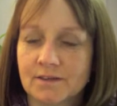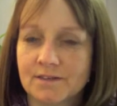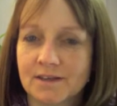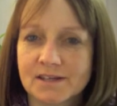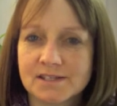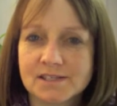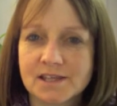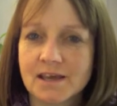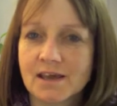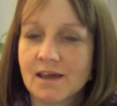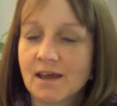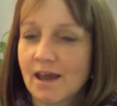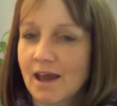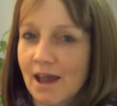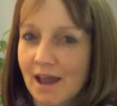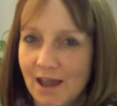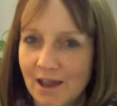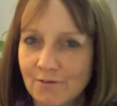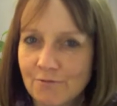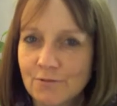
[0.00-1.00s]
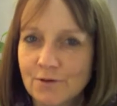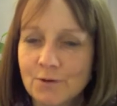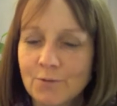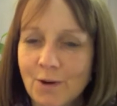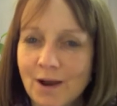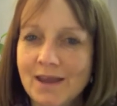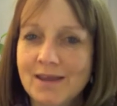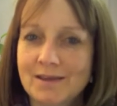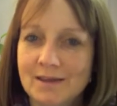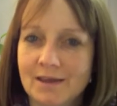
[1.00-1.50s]
that's every
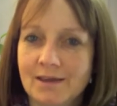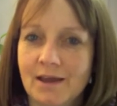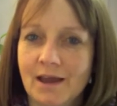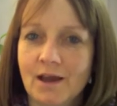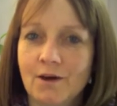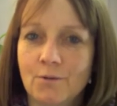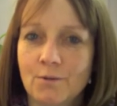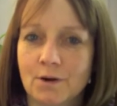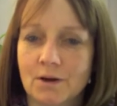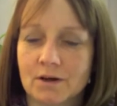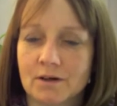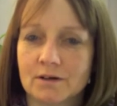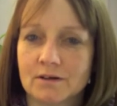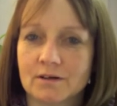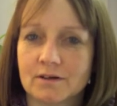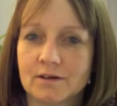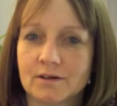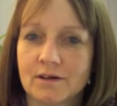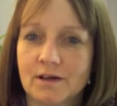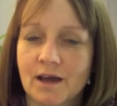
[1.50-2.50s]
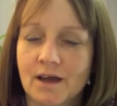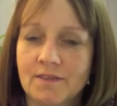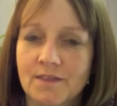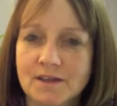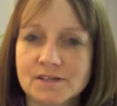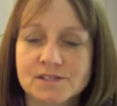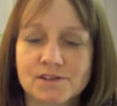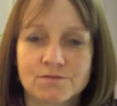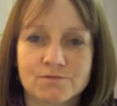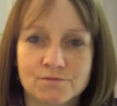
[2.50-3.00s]
waking hour, and
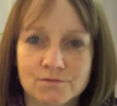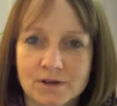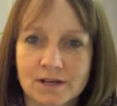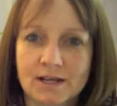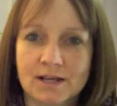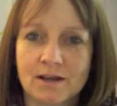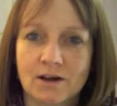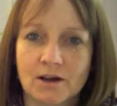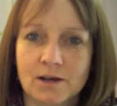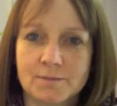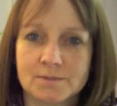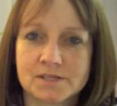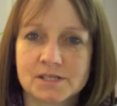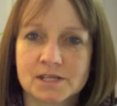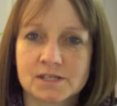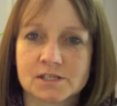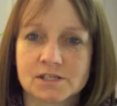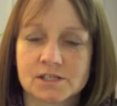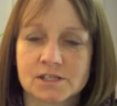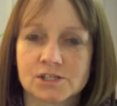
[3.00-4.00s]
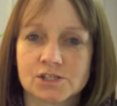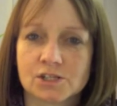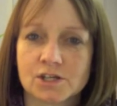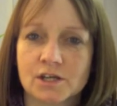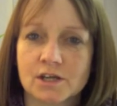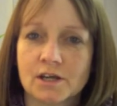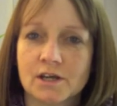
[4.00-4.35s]
that's a really high percentage.